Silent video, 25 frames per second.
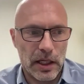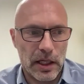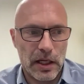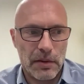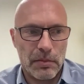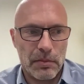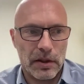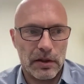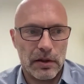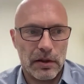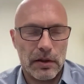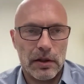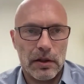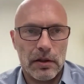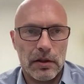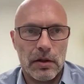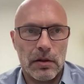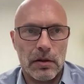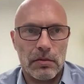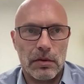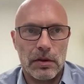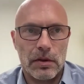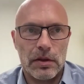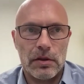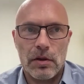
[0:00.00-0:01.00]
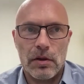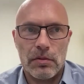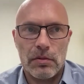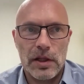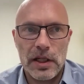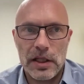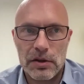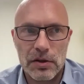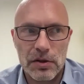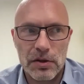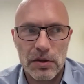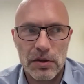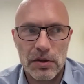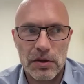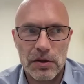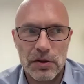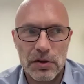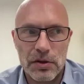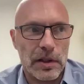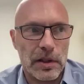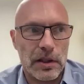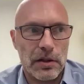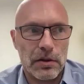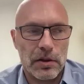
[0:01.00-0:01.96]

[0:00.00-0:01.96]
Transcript: hey, but you know, you don't need to trust me.